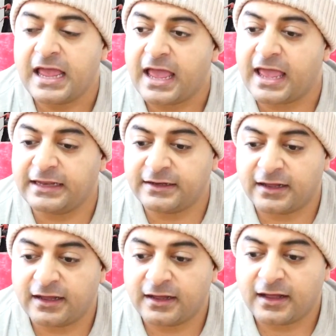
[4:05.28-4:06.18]
and
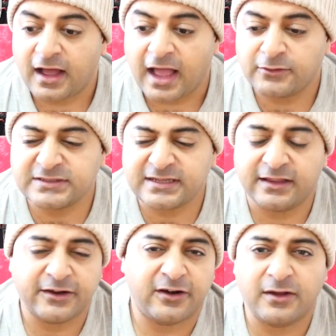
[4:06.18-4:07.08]
I was
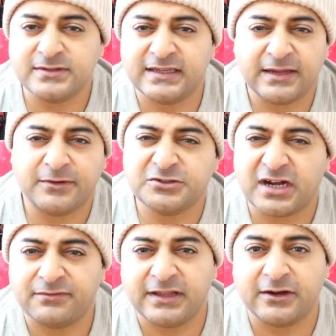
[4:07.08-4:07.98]
telling her I was thinking about
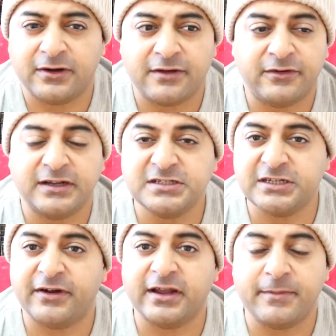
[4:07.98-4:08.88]
traveling or whatever, and
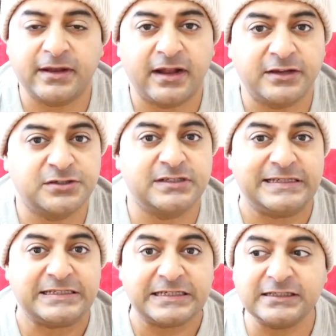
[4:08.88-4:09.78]
she recommended I should
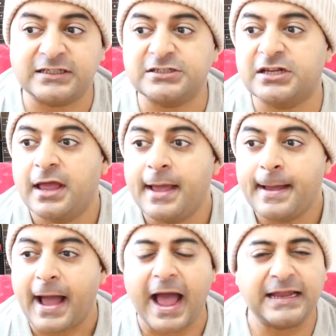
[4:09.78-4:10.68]
teach English.
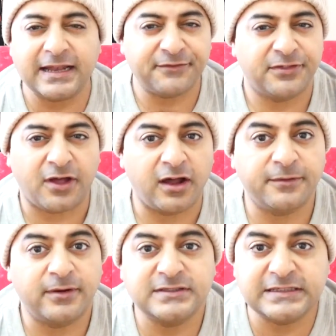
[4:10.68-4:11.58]
I had never thought
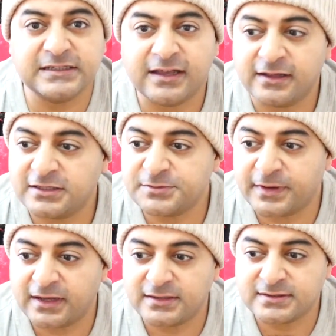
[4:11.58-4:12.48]
about teaching English
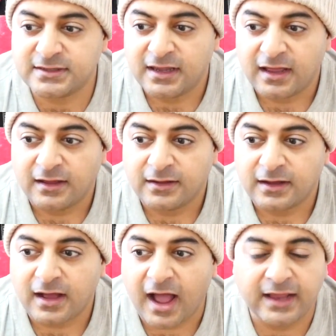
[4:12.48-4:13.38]
because
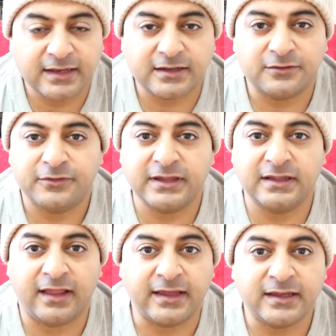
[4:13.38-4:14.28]
I didn't really
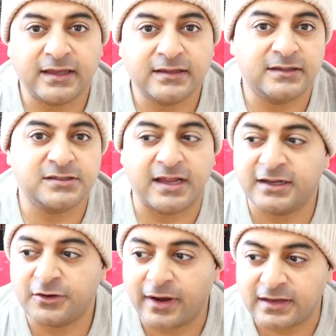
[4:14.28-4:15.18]
like English. I
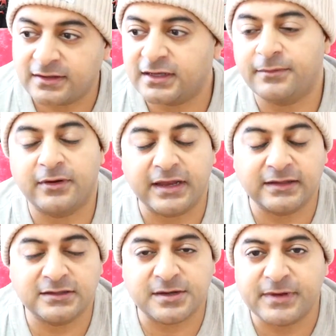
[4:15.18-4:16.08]
didn't know anything about
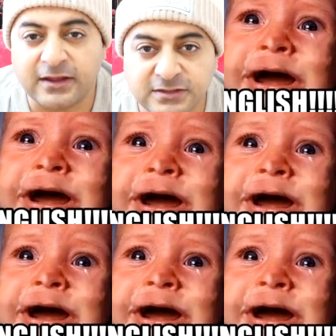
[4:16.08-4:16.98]
English. I mean, I could speak
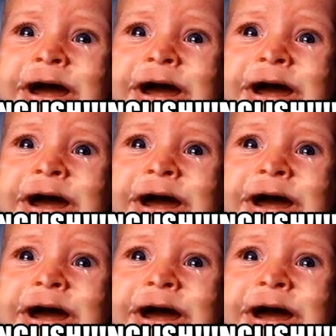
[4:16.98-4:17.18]
English, but